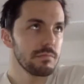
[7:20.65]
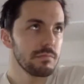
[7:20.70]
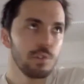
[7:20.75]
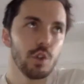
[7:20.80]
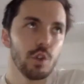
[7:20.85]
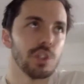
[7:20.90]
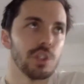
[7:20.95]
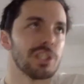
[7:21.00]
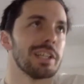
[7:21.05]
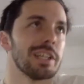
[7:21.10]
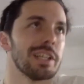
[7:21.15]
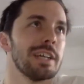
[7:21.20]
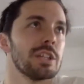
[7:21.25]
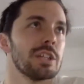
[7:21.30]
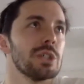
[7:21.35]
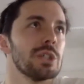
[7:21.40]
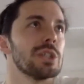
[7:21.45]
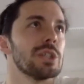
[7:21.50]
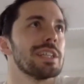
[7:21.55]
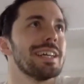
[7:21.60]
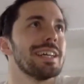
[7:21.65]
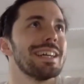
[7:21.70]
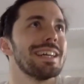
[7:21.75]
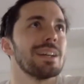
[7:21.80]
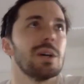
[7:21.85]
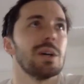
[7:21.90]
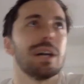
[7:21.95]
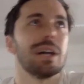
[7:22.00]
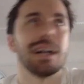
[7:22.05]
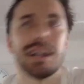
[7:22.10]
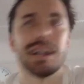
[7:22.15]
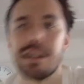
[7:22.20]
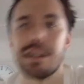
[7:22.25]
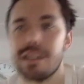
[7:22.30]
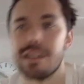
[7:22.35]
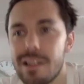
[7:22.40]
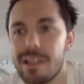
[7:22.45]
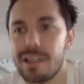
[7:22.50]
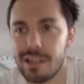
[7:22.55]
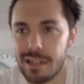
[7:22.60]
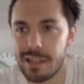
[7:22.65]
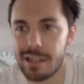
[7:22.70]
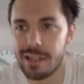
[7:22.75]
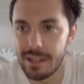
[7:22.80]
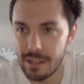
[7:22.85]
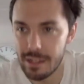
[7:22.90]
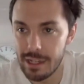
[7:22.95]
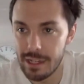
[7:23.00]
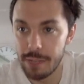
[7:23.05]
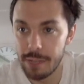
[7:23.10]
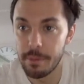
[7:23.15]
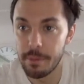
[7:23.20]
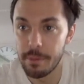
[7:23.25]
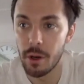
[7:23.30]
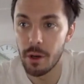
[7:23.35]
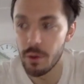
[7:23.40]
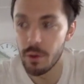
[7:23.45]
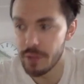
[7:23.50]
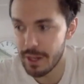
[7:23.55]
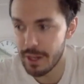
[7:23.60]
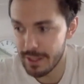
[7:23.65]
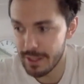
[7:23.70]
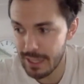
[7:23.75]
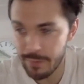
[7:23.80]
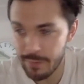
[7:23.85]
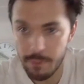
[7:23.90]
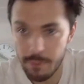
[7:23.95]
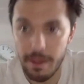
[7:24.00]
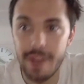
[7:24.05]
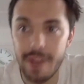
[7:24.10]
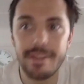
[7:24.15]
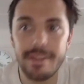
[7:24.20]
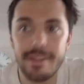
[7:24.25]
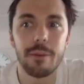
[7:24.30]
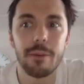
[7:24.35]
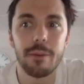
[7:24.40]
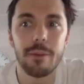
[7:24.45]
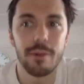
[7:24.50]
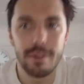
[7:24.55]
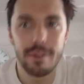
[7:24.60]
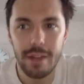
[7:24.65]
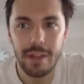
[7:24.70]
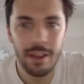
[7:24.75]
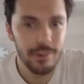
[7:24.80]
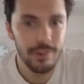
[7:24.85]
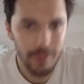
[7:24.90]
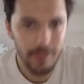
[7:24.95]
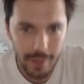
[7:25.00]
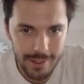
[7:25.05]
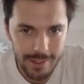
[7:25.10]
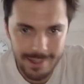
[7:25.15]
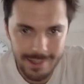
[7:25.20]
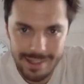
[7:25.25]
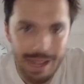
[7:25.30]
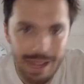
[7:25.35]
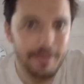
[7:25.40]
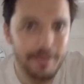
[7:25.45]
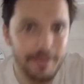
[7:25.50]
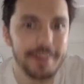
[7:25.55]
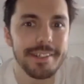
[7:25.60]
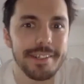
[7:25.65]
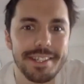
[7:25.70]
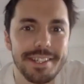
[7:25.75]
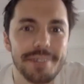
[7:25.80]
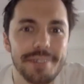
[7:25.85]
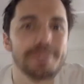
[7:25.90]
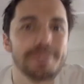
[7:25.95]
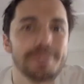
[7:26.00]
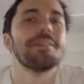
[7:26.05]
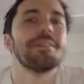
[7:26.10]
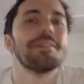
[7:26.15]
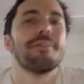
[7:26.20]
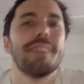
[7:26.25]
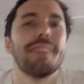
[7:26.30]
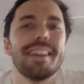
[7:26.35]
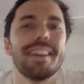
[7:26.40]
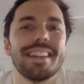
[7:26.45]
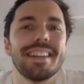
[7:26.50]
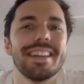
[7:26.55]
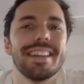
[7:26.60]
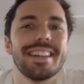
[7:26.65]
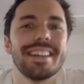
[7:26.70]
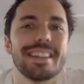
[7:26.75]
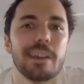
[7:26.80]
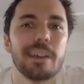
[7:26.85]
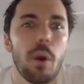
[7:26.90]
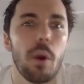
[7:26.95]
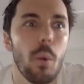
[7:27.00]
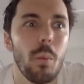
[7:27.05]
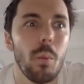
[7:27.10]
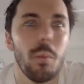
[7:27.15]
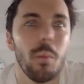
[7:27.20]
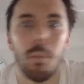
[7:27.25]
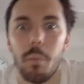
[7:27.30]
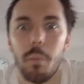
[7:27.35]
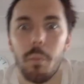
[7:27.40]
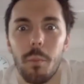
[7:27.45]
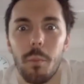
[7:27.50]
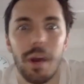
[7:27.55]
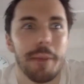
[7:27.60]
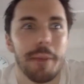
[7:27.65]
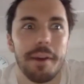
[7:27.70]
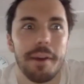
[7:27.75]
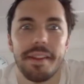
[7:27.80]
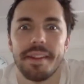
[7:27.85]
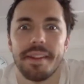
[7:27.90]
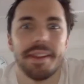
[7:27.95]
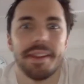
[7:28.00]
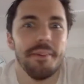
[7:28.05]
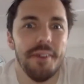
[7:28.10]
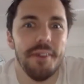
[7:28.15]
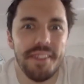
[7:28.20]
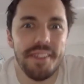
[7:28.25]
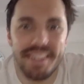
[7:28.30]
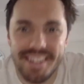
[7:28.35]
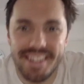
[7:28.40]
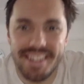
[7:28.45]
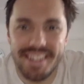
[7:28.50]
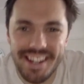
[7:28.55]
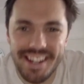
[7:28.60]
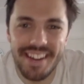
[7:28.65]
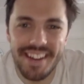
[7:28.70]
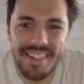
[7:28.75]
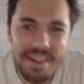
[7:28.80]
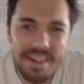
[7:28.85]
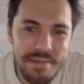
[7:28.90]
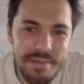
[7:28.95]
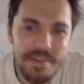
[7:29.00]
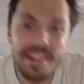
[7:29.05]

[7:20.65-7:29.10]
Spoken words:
Until I sort of like I got like a little bit older, I'd never met anyone else who had a stammer, so you do sort of feel like, why am I the only one? Do you know what I mean?